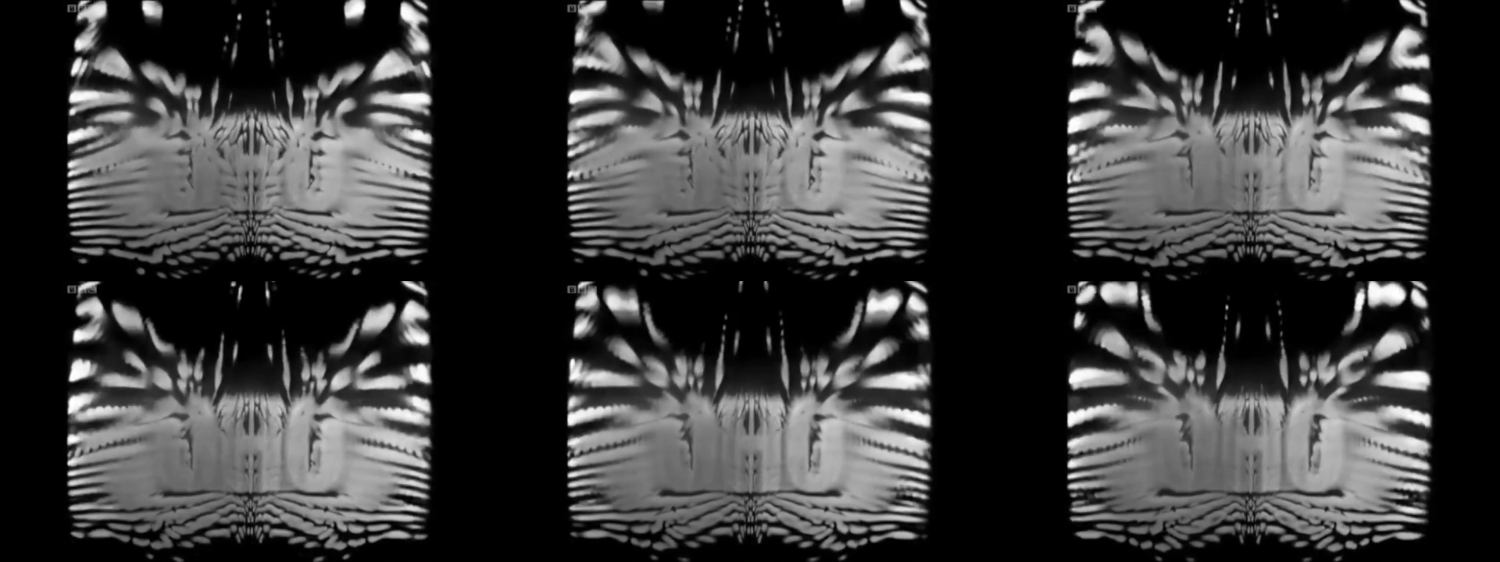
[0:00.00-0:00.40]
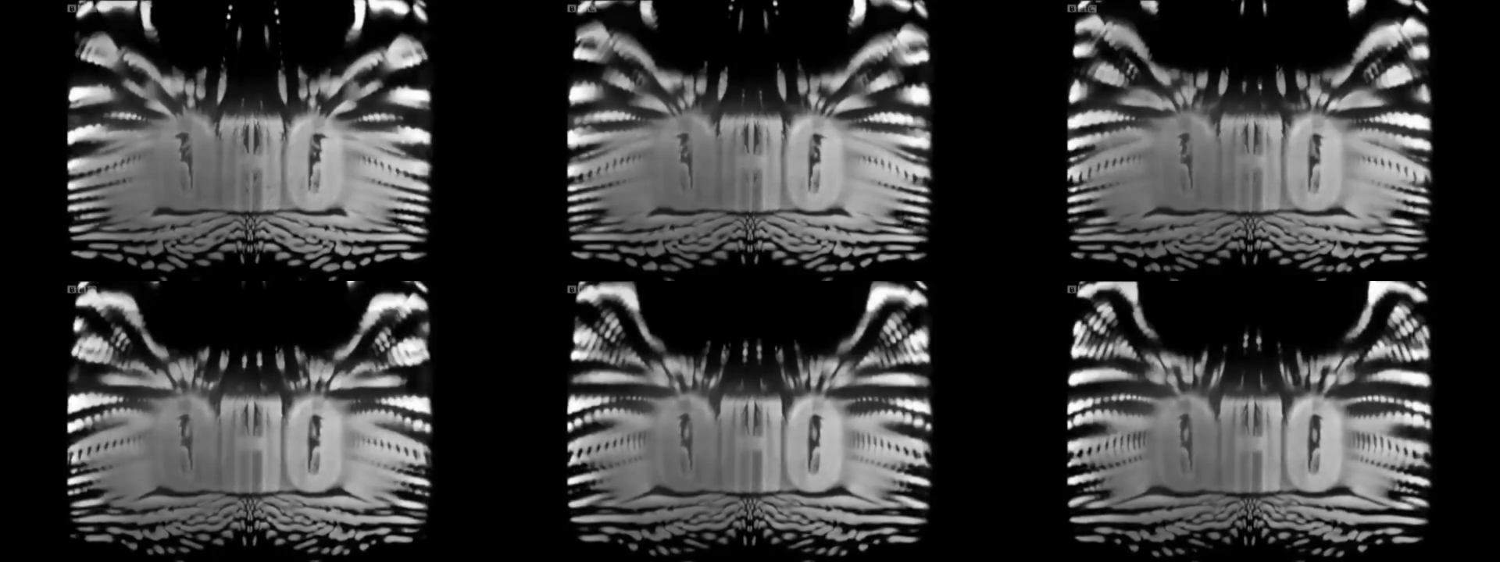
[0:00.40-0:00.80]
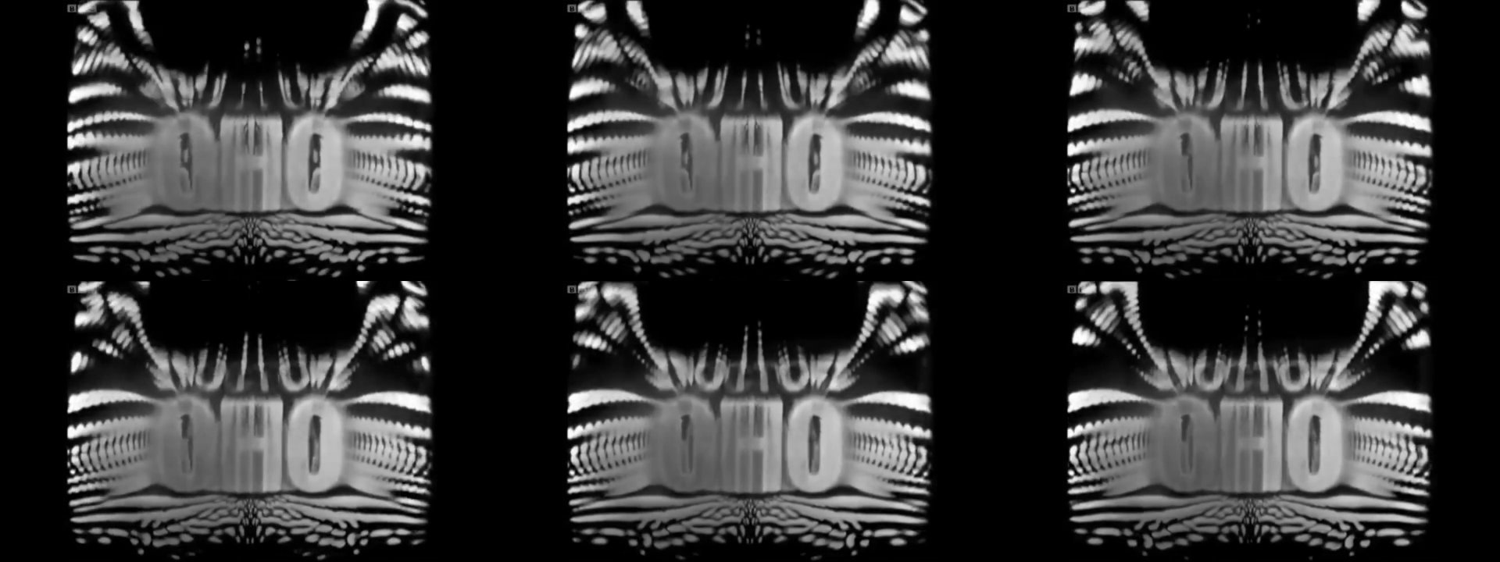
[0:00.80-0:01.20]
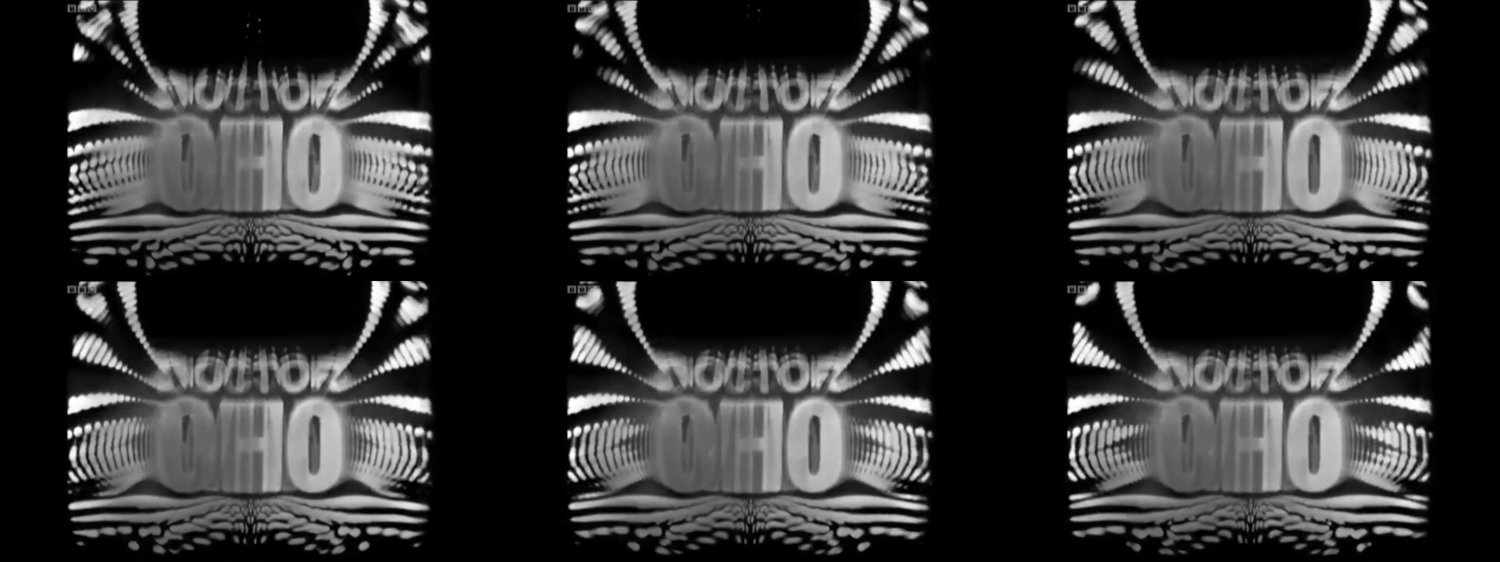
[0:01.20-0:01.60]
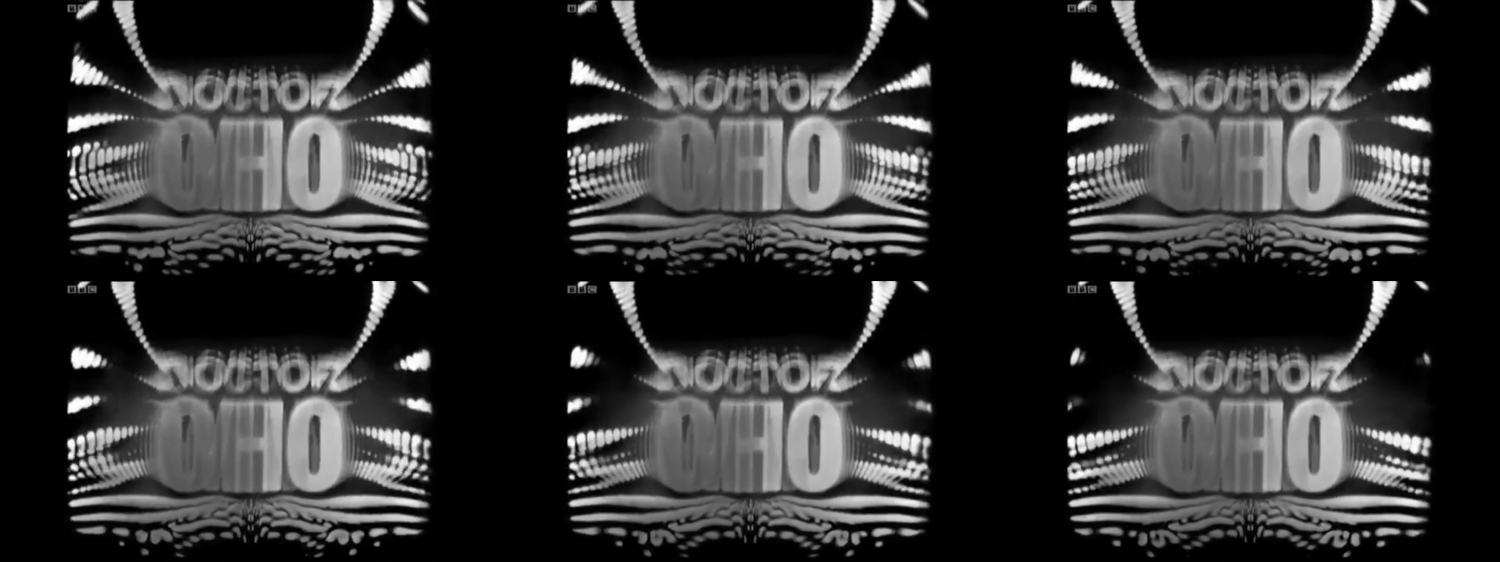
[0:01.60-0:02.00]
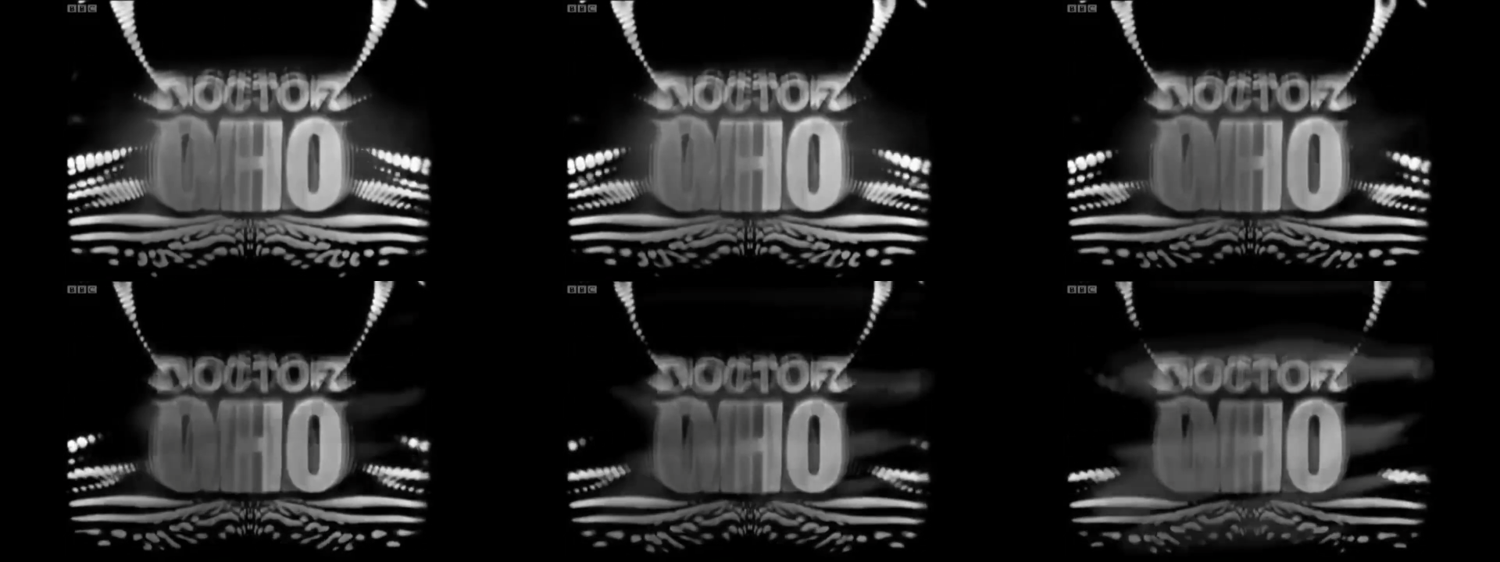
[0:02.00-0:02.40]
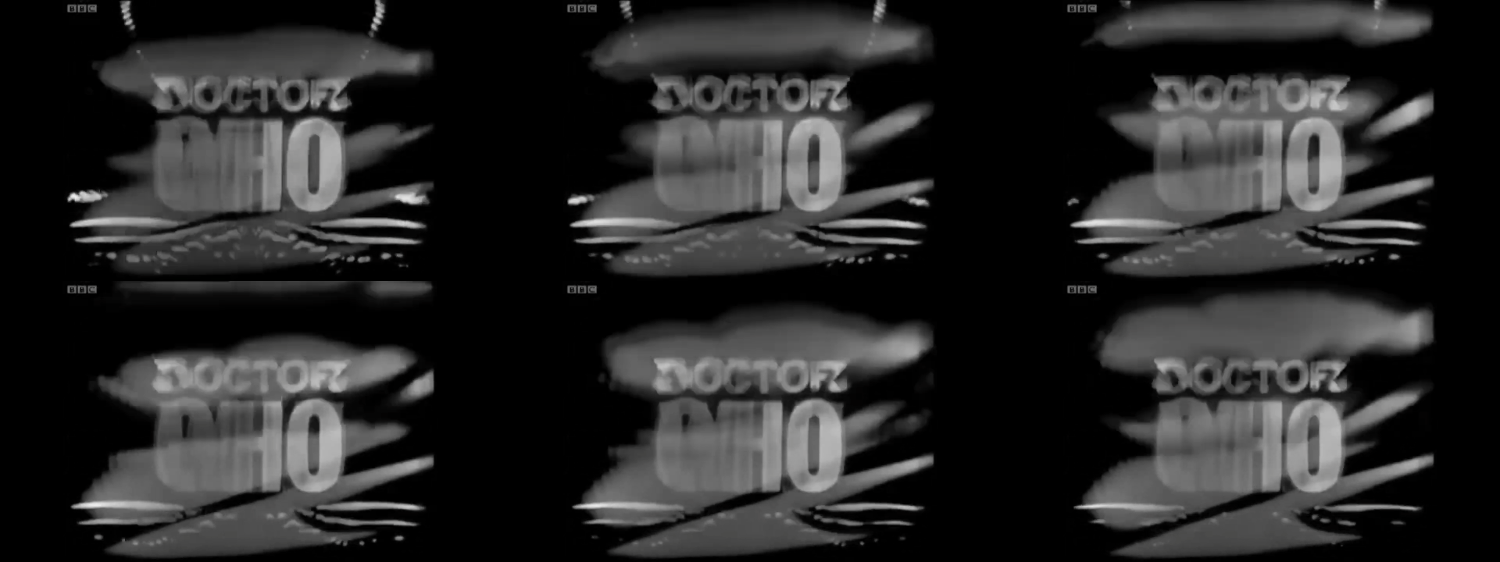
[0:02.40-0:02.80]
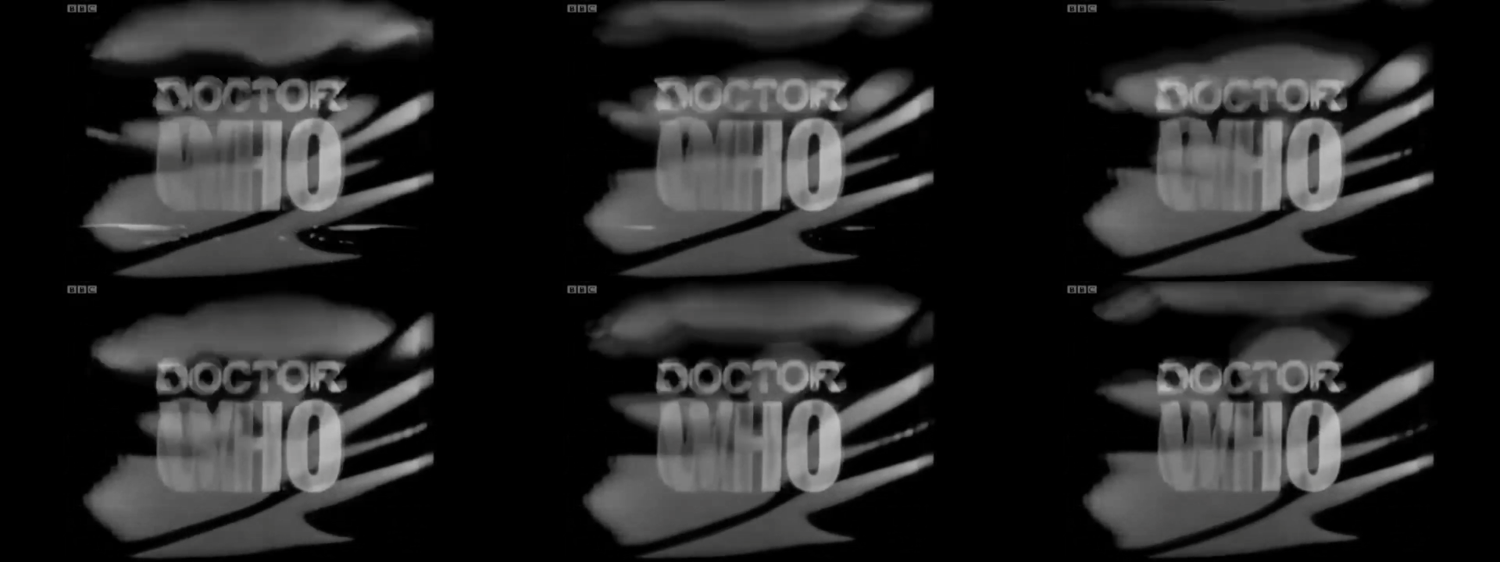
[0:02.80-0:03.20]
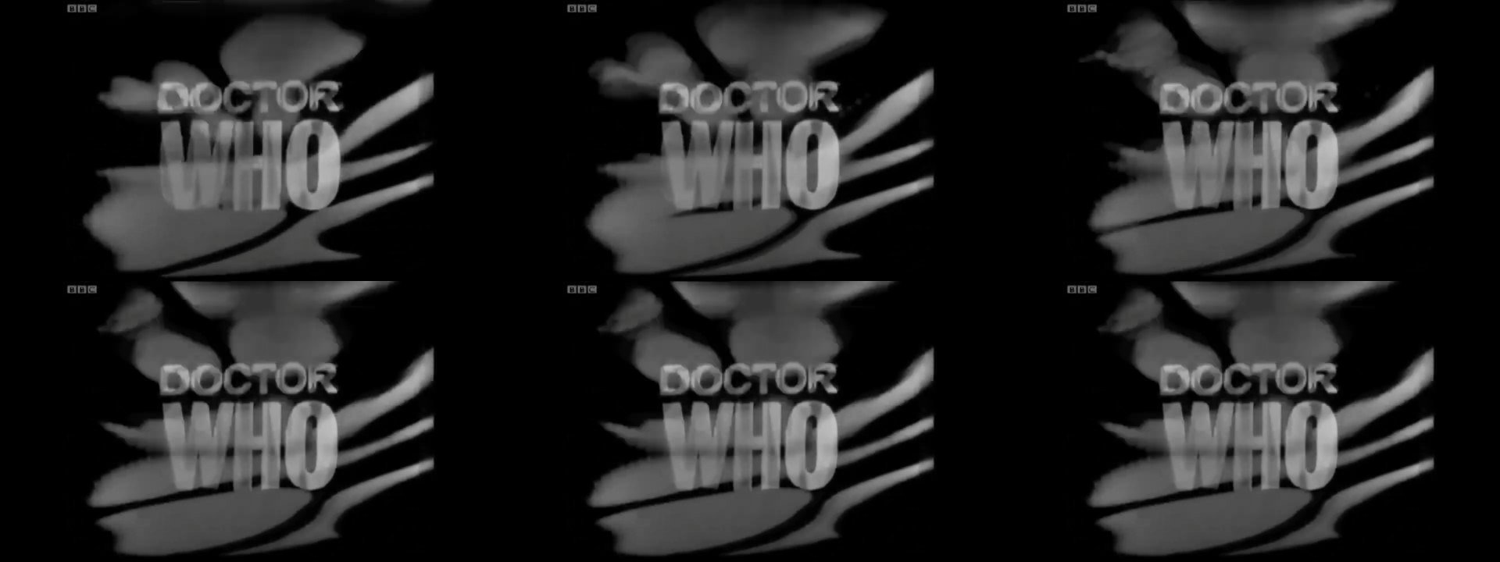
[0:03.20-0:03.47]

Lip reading: (no speaker visible)